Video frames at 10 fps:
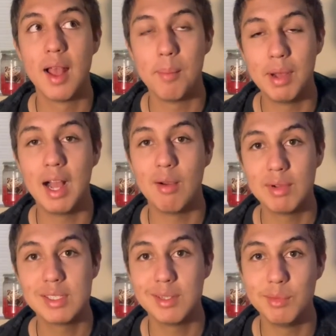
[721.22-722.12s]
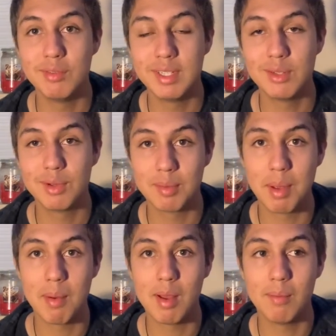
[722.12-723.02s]
But I want to move in with my
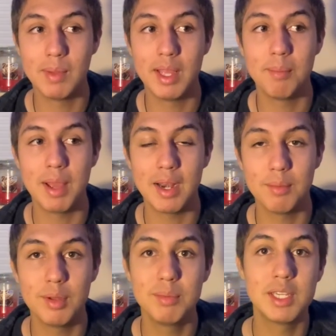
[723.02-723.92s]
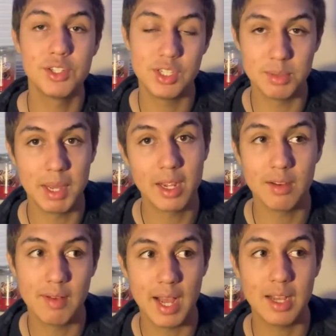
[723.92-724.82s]
mom in Panama because she's buying
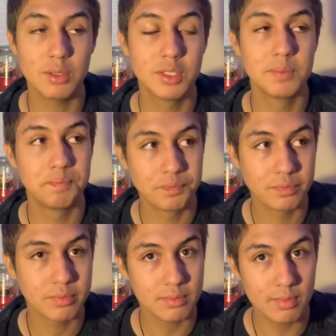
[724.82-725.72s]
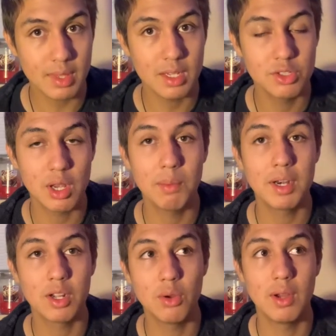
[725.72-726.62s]
off a house. So I want
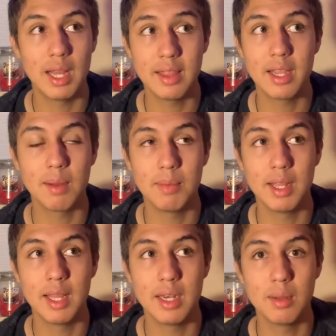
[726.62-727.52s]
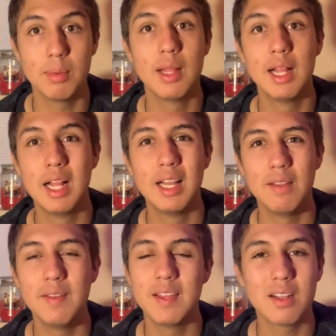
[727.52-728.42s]
to go, I think I'm going to end up
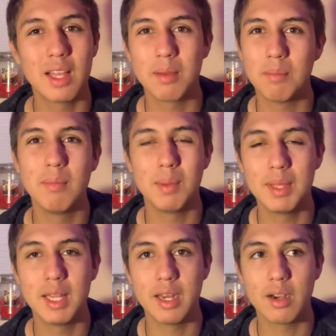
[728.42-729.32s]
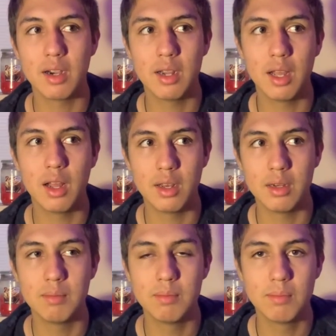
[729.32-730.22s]
living there like maybe later on
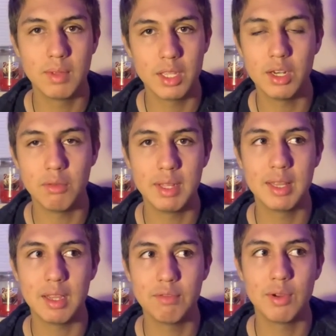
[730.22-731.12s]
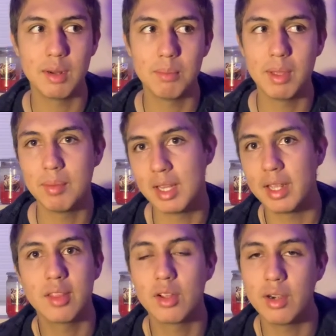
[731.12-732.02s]
in, you know, in life when I'm maybe
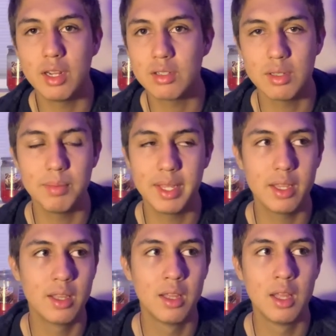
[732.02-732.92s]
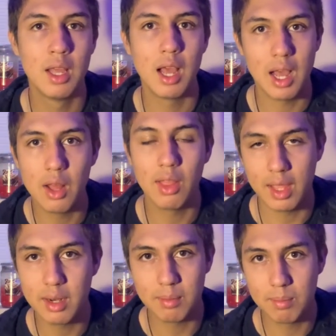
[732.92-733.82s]
like 30 or something. I'll
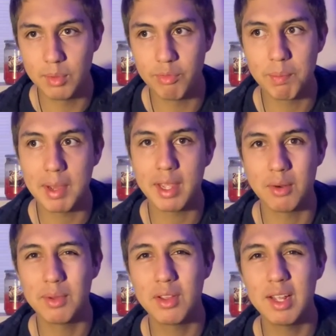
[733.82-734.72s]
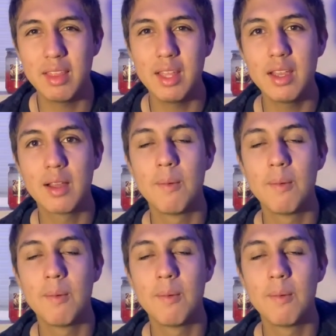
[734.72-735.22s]
end up moving back in with her, I think.